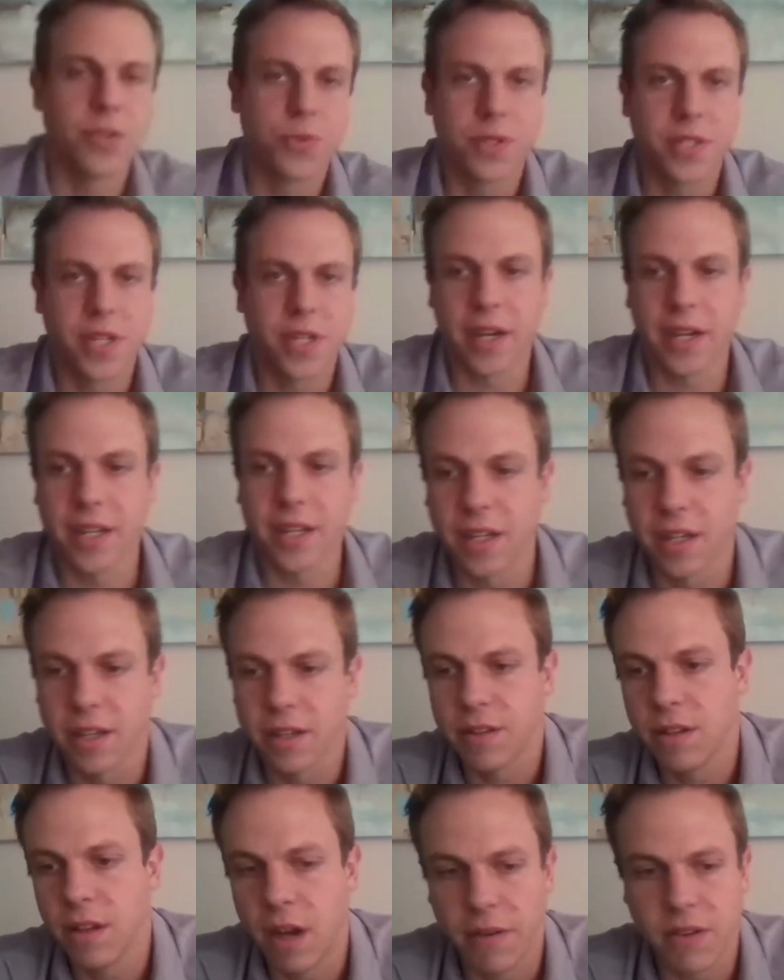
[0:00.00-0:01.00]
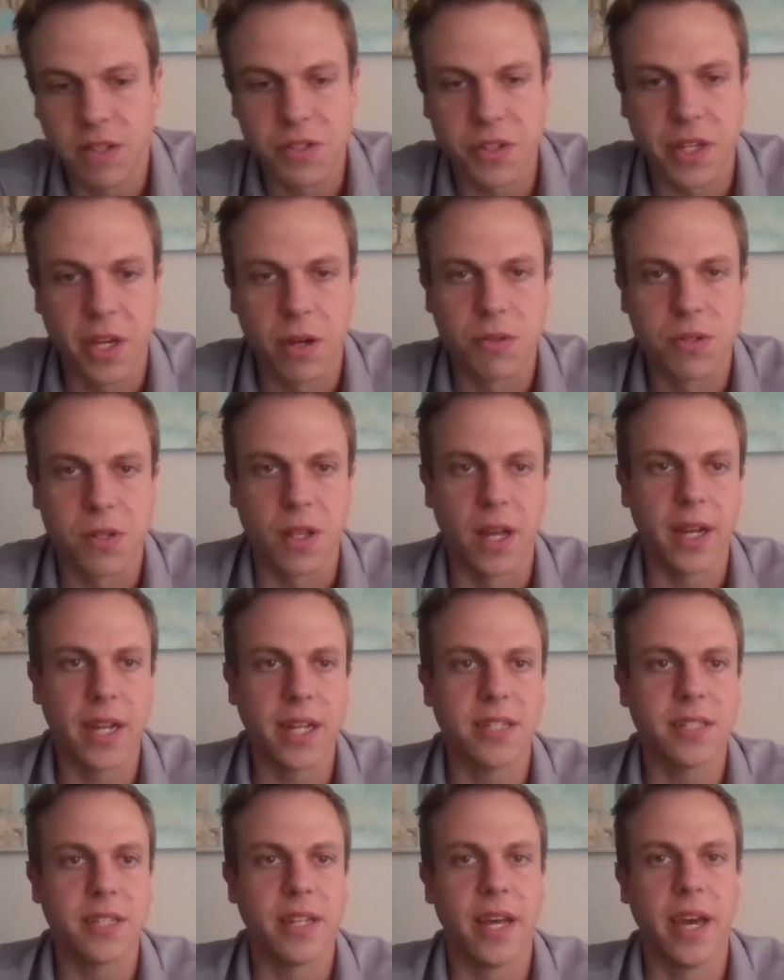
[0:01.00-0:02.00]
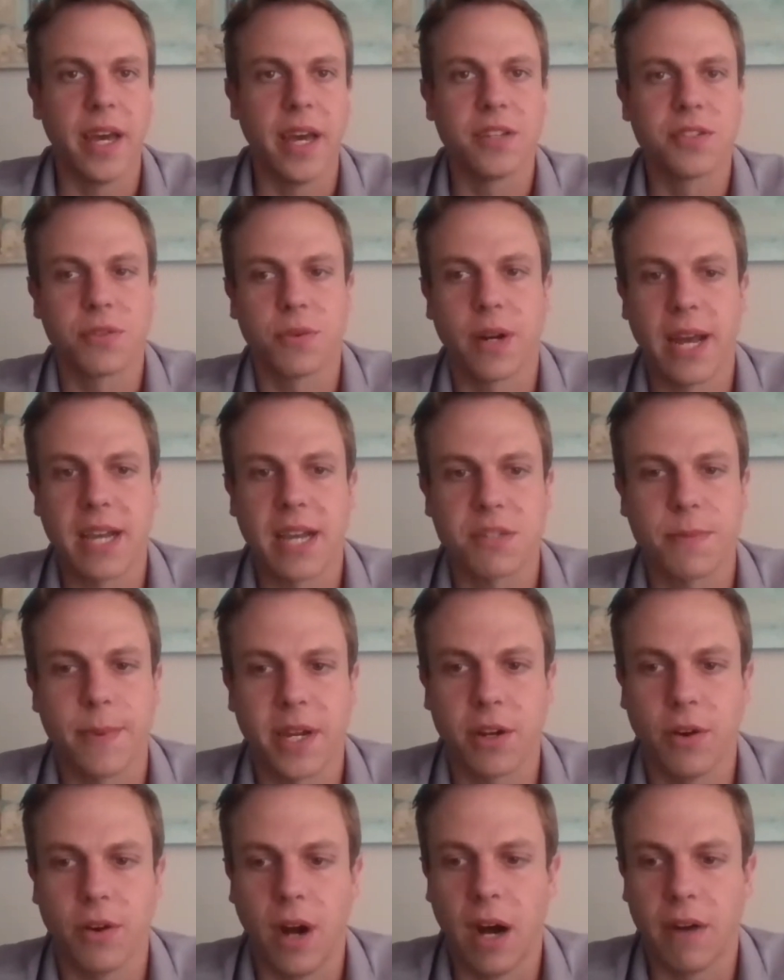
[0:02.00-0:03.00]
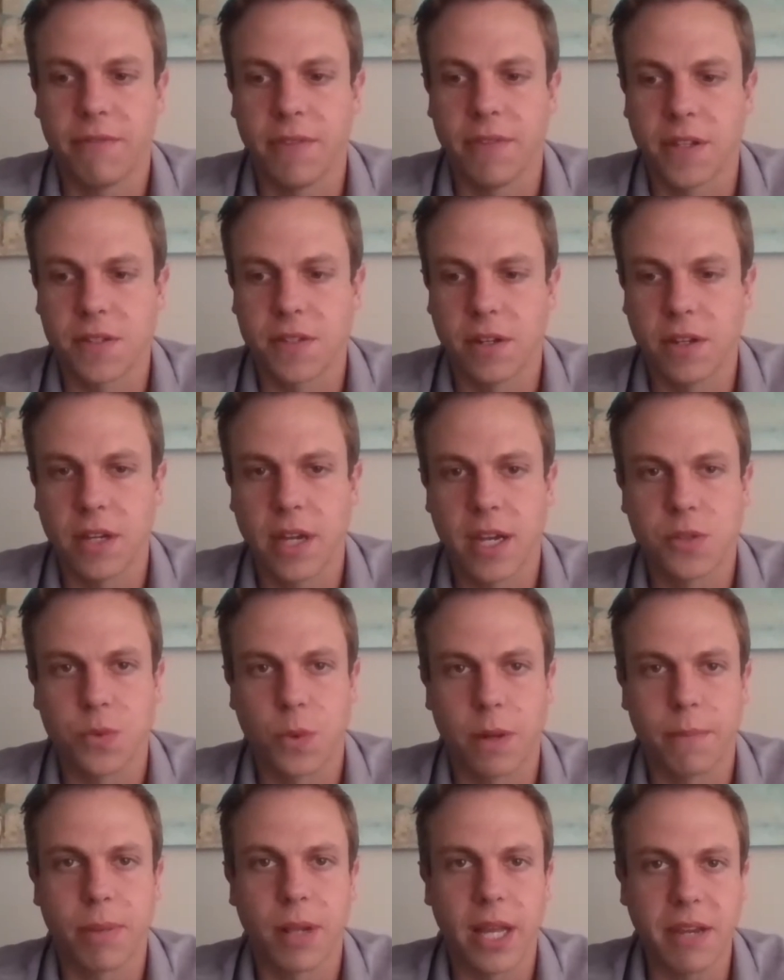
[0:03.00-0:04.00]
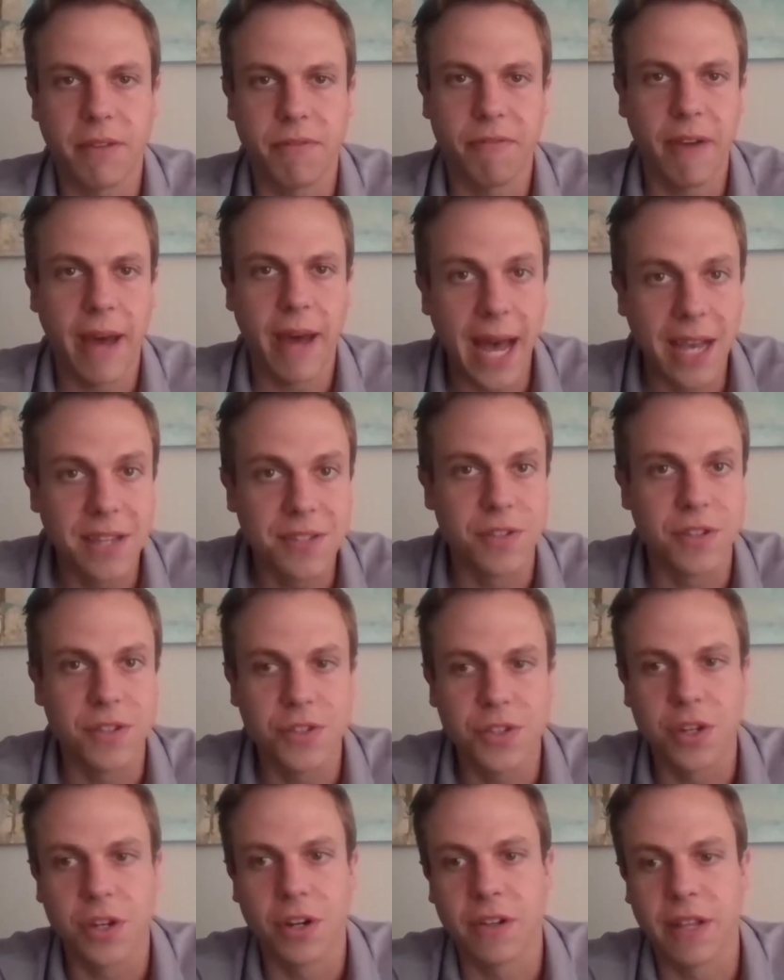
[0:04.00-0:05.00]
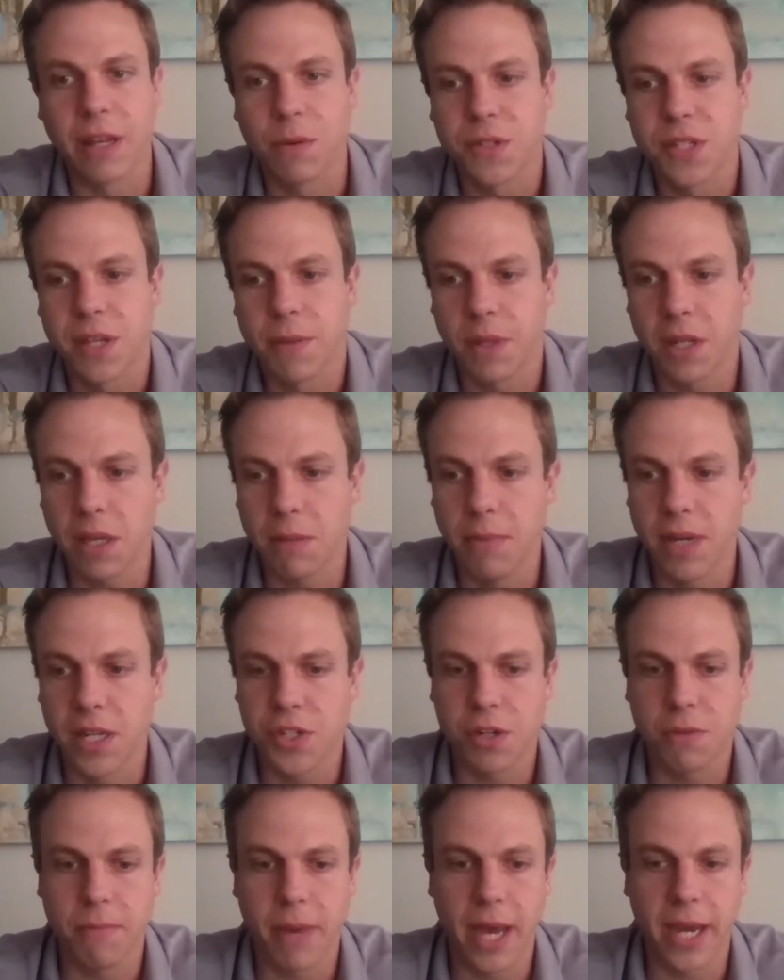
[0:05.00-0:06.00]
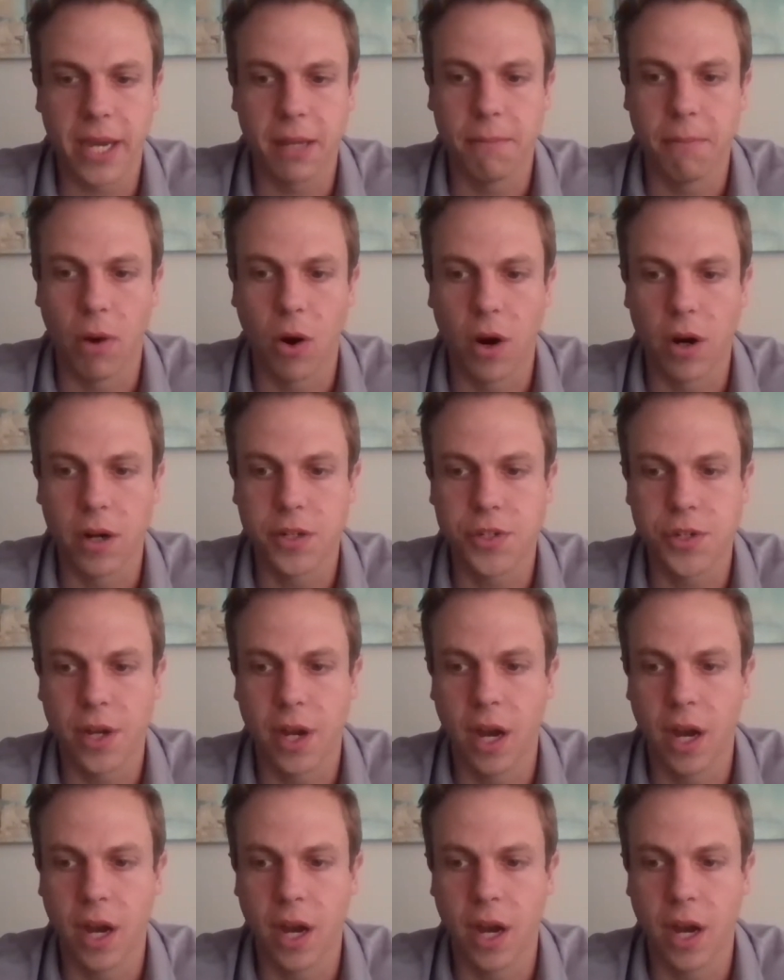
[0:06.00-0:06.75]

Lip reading: we're talking to, obviously, Coach Lunnie today, so I want to ask about your offense. I know you guys want to play fast this year, and that was something he mentioned back in March.